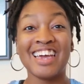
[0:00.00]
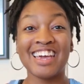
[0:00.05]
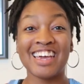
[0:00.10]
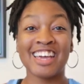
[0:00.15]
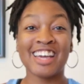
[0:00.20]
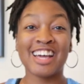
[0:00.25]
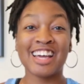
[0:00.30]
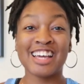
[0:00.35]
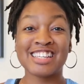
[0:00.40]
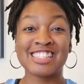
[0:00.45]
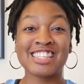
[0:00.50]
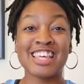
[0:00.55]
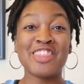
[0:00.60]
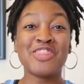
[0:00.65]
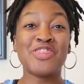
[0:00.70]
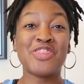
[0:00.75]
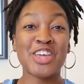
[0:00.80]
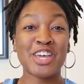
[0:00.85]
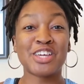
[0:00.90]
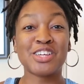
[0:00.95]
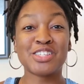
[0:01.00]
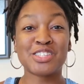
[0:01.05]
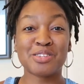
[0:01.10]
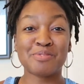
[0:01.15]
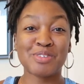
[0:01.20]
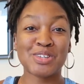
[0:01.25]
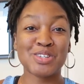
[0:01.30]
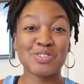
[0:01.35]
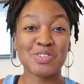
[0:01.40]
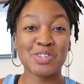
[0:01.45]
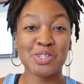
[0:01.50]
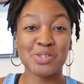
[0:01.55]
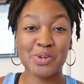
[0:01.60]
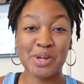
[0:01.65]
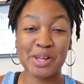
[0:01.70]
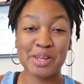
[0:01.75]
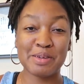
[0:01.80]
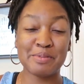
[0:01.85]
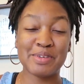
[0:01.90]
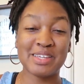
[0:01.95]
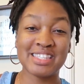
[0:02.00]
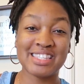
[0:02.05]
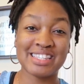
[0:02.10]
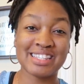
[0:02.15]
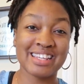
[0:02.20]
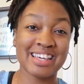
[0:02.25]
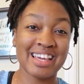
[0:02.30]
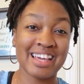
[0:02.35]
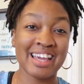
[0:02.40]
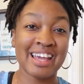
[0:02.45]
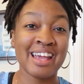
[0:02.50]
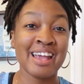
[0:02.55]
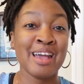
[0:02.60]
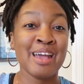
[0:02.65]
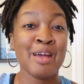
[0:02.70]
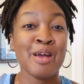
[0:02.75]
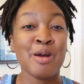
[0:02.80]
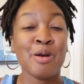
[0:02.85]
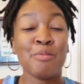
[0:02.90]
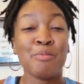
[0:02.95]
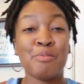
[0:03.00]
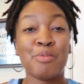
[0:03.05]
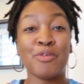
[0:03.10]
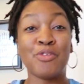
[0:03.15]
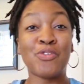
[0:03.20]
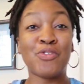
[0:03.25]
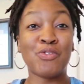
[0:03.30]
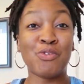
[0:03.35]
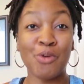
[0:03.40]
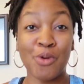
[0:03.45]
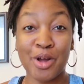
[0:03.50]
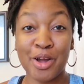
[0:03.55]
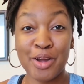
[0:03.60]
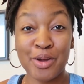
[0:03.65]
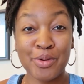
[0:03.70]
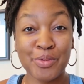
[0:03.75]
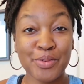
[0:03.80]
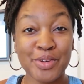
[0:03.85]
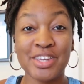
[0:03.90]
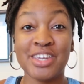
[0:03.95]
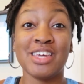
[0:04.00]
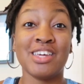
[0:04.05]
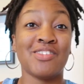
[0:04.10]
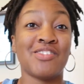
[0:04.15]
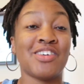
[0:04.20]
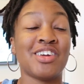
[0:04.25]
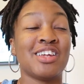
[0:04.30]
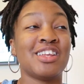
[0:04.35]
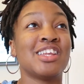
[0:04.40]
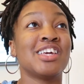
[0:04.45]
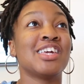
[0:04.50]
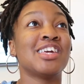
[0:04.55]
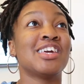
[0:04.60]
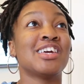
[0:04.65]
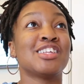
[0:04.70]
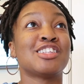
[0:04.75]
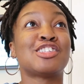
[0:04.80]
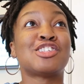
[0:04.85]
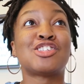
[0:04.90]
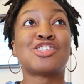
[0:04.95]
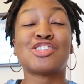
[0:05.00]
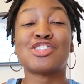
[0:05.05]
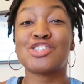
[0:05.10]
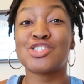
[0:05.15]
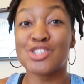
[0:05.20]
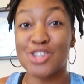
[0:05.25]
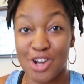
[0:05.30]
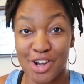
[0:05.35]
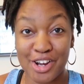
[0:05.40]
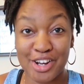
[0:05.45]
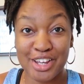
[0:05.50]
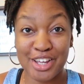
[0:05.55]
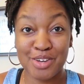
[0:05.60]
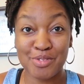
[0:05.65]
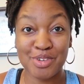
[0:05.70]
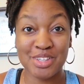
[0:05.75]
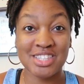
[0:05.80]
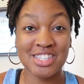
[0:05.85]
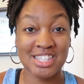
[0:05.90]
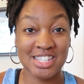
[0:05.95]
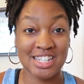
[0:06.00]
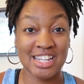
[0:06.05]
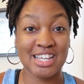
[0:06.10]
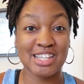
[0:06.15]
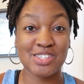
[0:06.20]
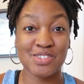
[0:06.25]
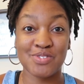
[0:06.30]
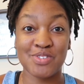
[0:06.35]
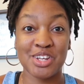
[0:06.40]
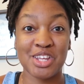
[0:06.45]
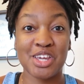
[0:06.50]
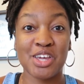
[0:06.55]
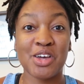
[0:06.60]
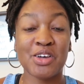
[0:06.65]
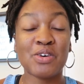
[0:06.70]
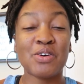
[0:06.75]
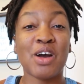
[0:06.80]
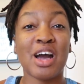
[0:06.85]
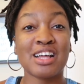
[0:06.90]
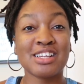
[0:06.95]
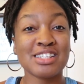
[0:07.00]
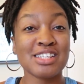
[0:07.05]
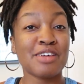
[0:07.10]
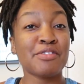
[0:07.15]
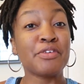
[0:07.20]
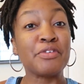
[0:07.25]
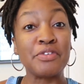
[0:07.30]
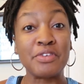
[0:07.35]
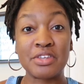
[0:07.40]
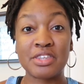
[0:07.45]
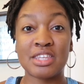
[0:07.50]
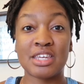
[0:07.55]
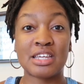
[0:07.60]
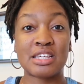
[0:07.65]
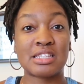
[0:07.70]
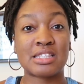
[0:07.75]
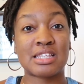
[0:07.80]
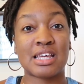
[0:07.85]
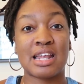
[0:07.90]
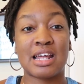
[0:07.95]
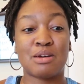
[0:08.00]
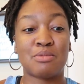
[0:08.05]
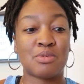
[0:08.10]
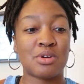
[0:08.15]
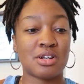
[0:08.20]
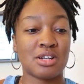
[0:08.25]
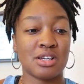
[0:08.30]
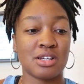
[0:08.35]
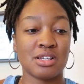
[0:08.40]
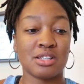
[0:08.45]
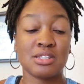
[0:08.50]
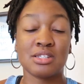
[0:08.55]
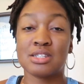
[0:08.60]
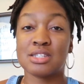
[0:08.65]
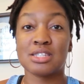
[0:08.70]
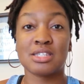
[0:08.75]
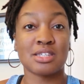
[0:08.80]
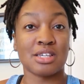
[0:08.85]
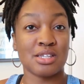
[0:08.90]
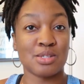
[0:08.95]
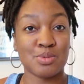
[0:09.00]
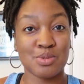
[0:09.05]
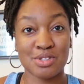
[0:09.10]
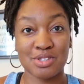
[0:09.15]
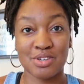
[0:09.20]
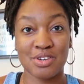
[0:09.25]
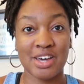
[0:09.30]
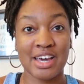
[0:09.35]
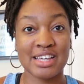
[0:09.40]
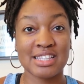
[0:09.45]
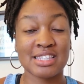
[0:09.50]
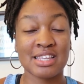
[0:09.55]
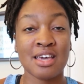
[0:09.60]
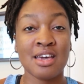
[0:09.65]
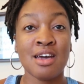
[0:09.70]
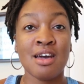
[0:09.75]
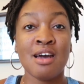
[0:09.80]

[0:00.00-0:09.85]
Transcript: Hey guys, and thank you so much for joining me today. Before we even get started with today's video, I just have a few things that I want to discuss with you guys.